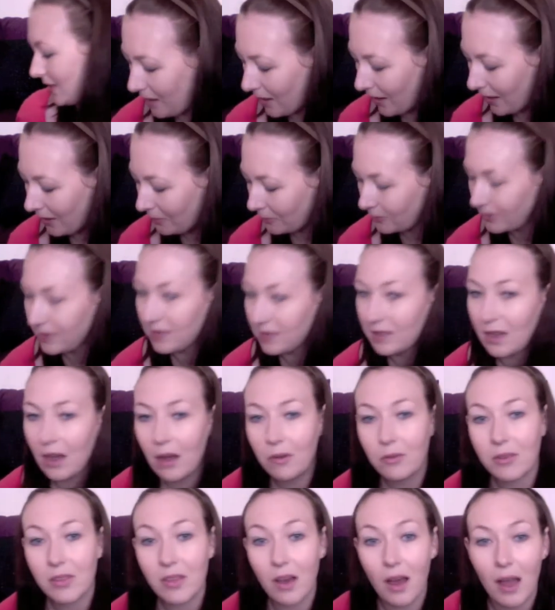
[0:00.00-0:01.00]
I will
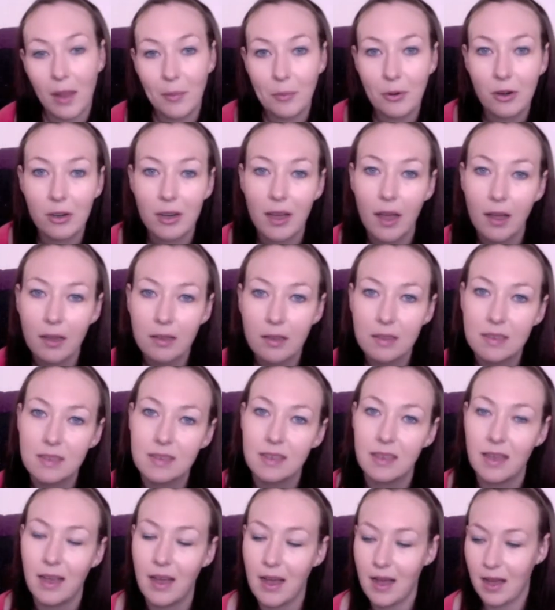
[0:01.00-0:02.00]
start with eye products.
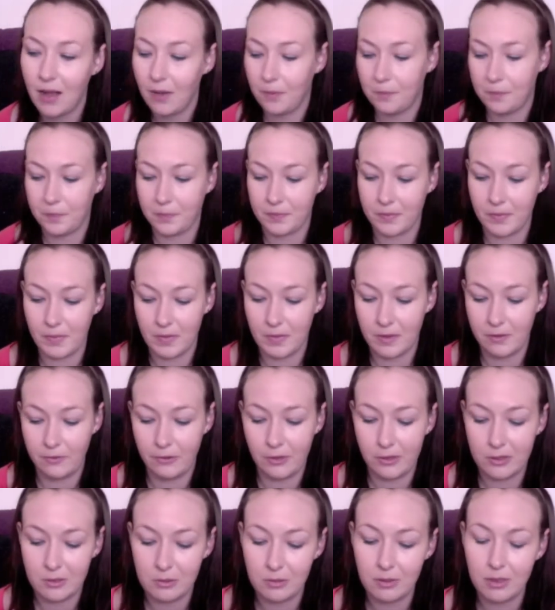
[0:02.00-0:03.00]
The
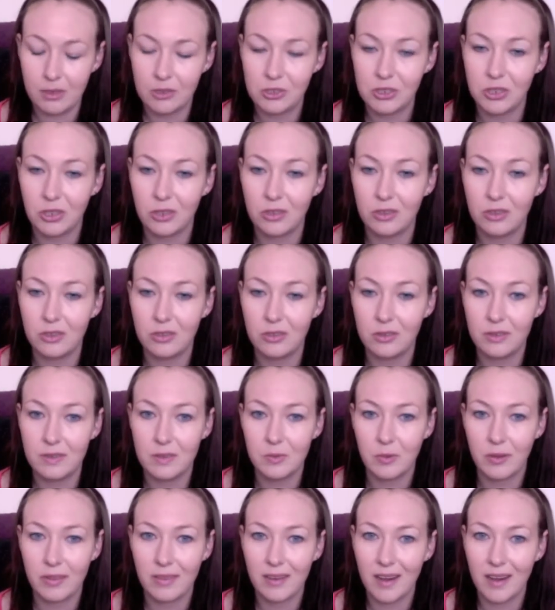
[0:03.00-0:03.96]
first one I'll show you is one